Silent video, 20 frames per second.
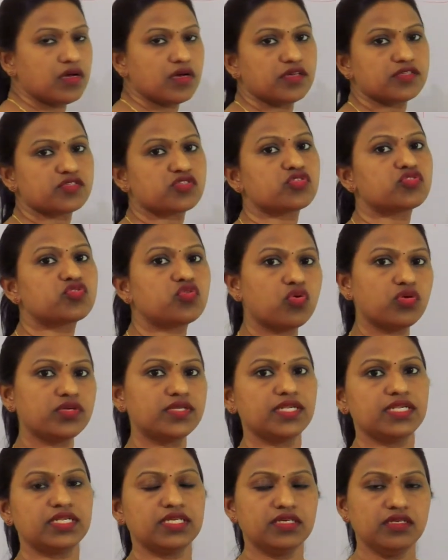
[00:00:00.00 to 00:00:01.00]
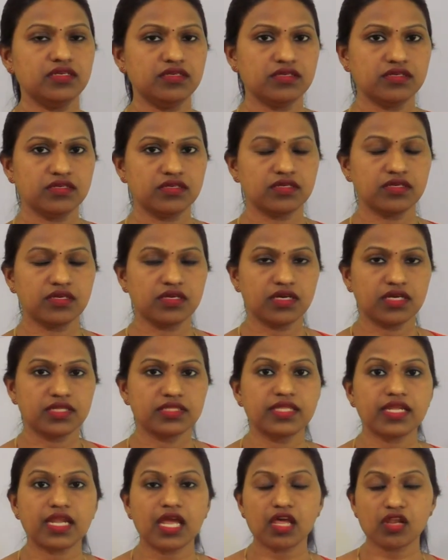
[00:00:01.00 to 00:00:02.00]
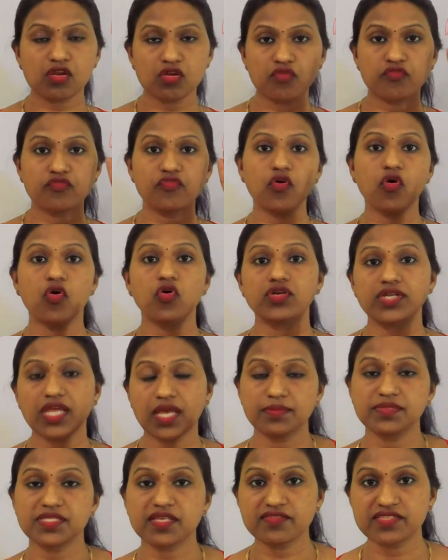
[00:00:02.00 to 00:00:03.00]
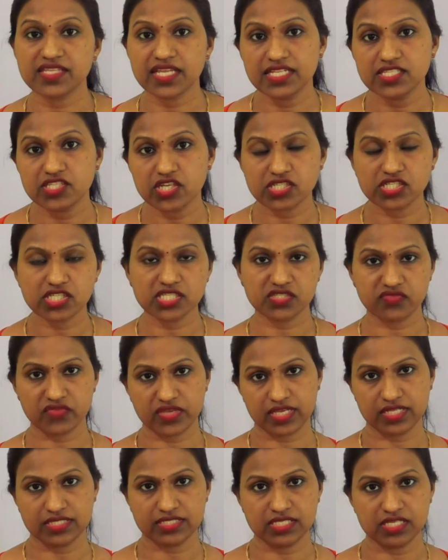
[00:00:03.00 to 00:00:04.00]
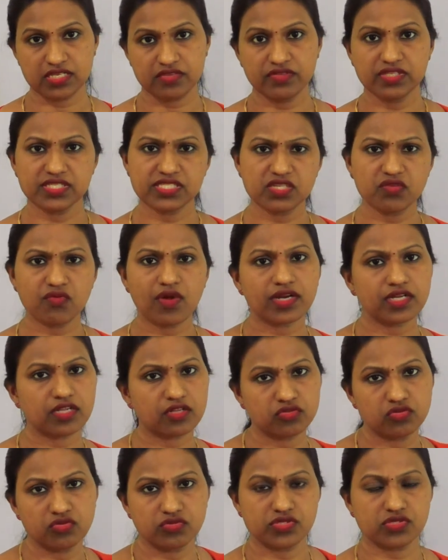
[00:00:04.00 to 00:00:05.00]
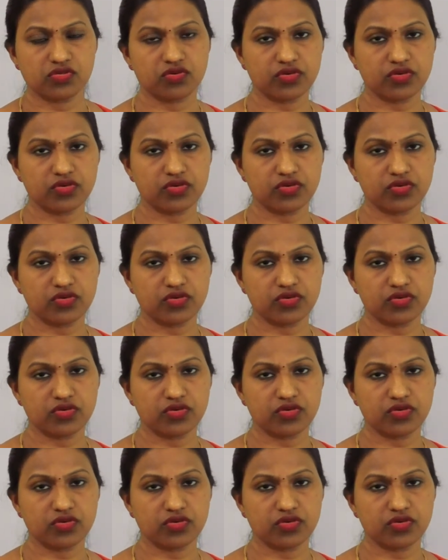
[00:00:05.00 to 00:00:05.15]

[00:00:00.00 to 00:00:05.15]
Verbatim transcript: so totally there are four types of cell junctions we can see. We'll see what are those,